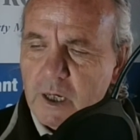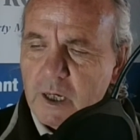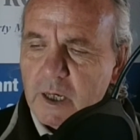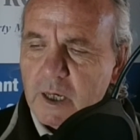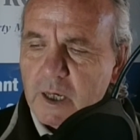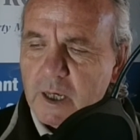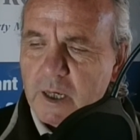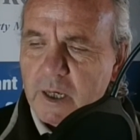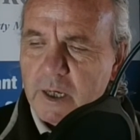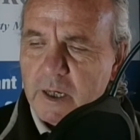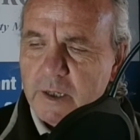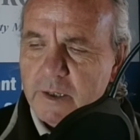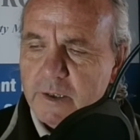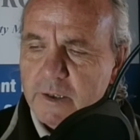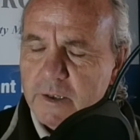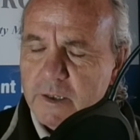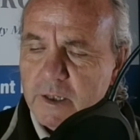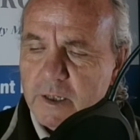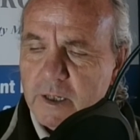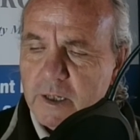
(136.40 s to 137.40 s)
and
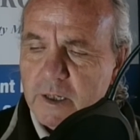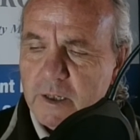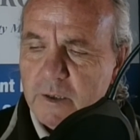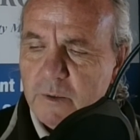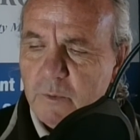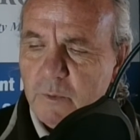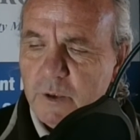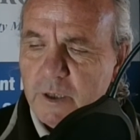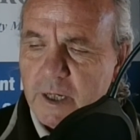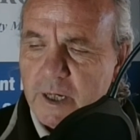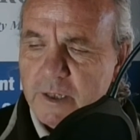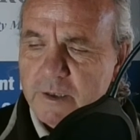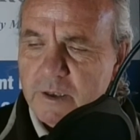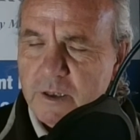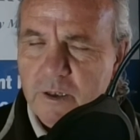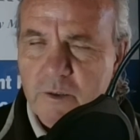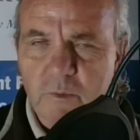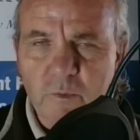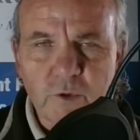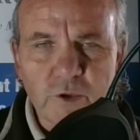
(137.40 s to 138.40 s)
we asked
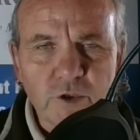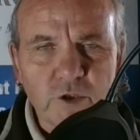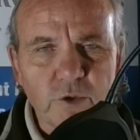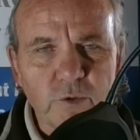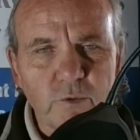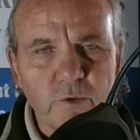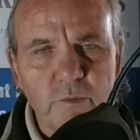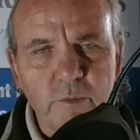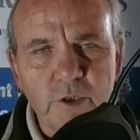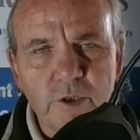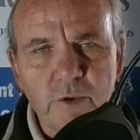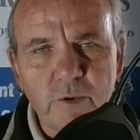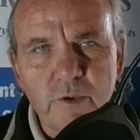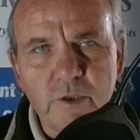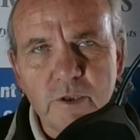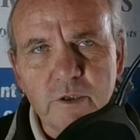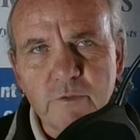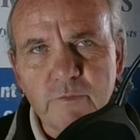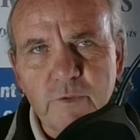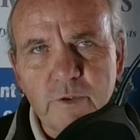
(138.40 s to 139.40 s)
him what should we be doing
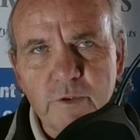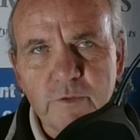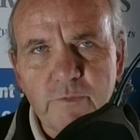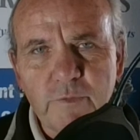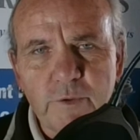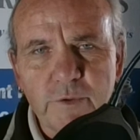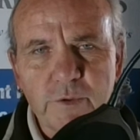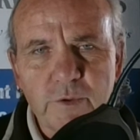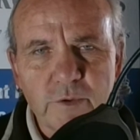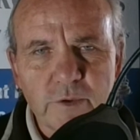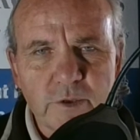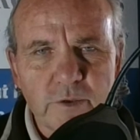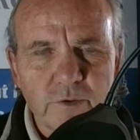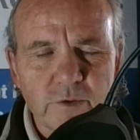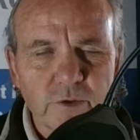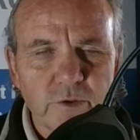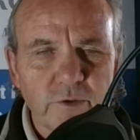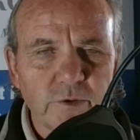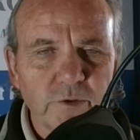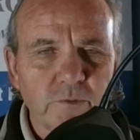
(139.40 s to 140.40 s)
as far as filters
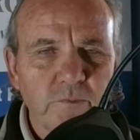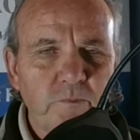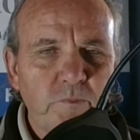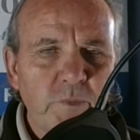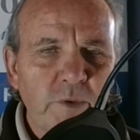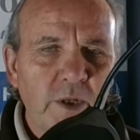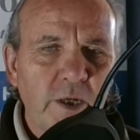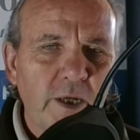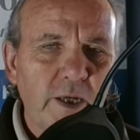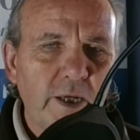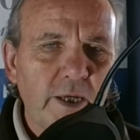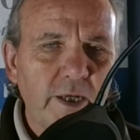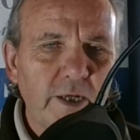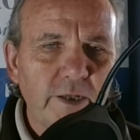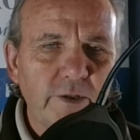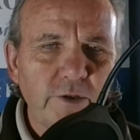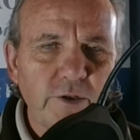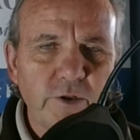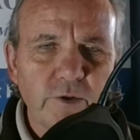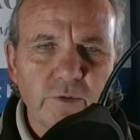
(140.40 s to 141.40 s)
concerned.
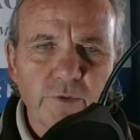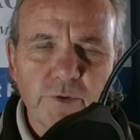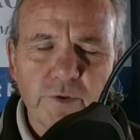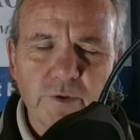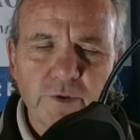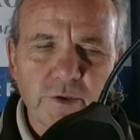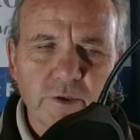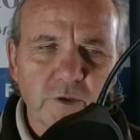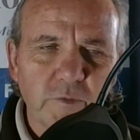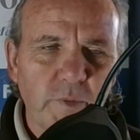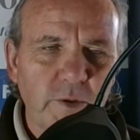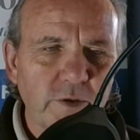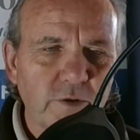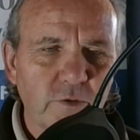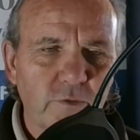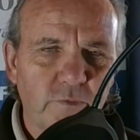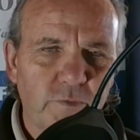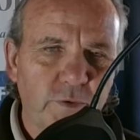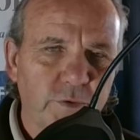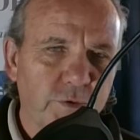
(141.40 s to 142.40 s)
And there's expensive
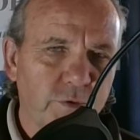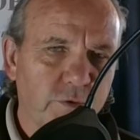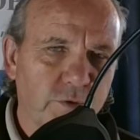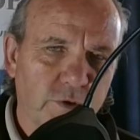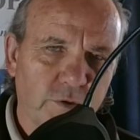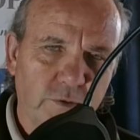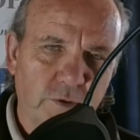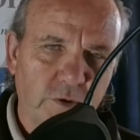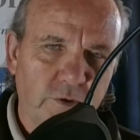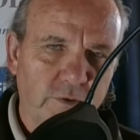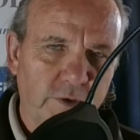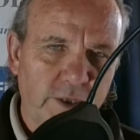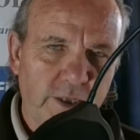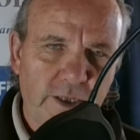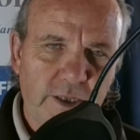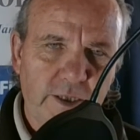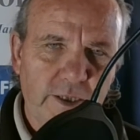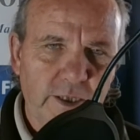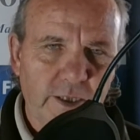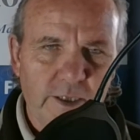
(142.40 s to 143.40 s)
filters out there,
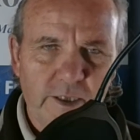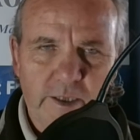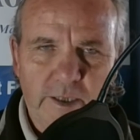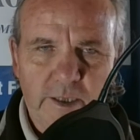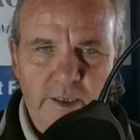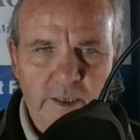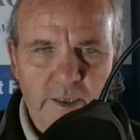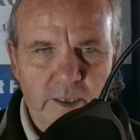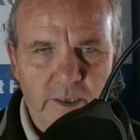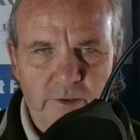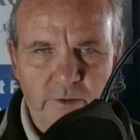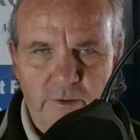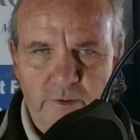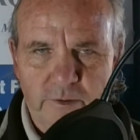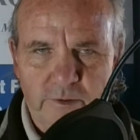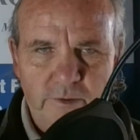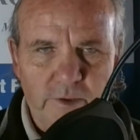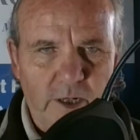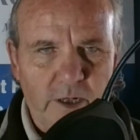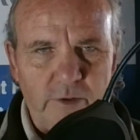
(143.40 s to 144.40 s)
80, 90,
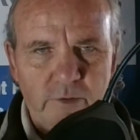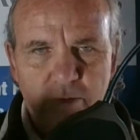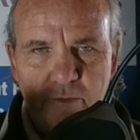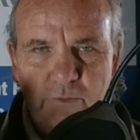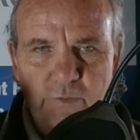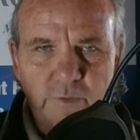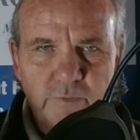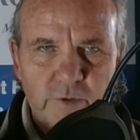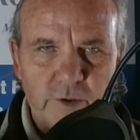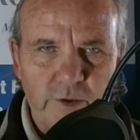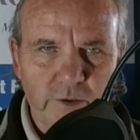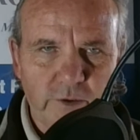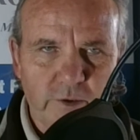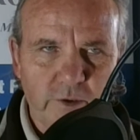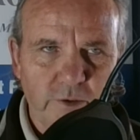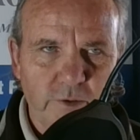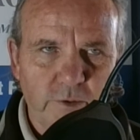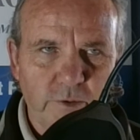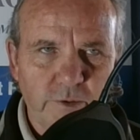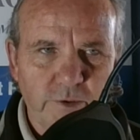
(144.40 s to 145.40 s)
100,
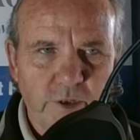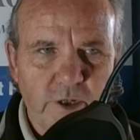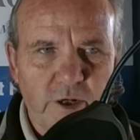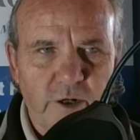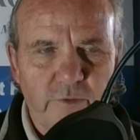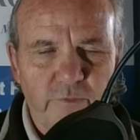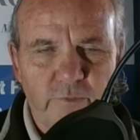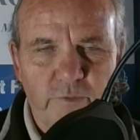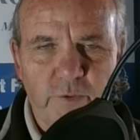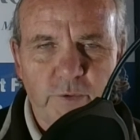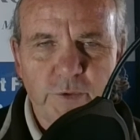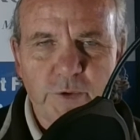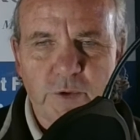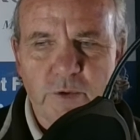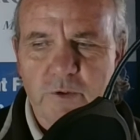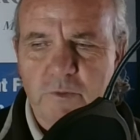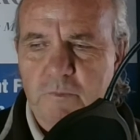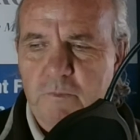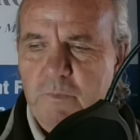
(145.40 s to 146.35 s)
$150 a filter.